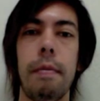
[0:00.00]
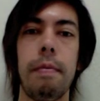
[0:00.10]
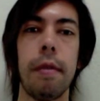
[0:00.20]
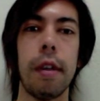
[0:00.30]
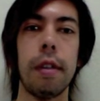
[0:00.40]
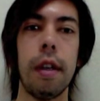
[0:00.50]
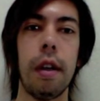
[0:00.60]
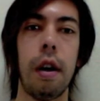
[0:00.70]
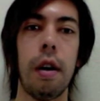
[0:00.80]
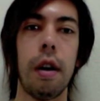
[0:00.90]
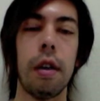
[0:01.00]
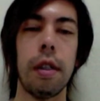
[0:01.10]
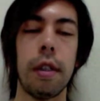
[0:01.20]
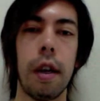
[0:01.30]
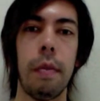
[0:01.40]
Our next assignment is
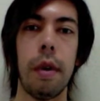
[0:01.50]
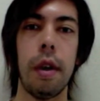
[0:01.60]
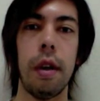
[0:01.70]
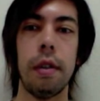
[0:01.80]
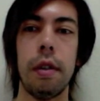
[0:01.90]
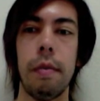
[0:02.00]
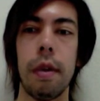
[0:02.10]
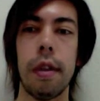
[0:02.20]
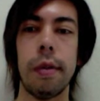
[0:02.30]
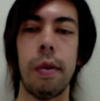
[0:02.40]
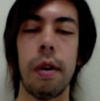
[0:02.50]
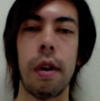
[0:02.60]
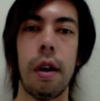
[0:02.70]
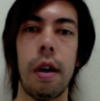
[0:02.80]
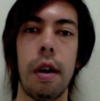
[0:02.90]
to make this work on both
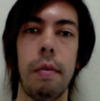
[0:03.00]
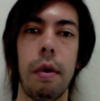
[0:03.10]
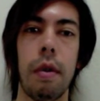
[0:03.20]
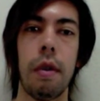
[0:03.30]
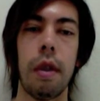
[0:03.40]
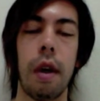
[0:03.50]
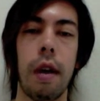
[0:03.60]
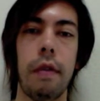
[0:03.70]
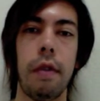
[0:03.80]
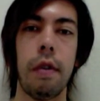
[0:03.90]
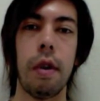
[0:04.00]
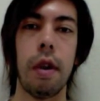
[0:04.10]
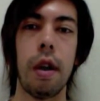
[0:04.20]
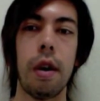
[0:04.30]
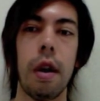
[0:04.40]
the iPhone and the
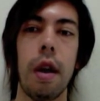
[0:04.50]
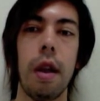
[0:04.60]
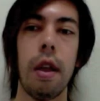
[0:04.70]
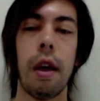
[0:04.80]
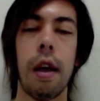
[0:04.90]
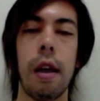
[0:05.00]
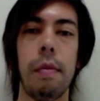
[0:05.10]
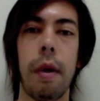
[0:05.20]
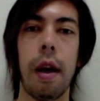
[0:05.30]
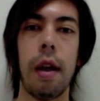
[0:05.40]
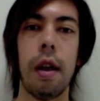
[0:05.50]
iPad um,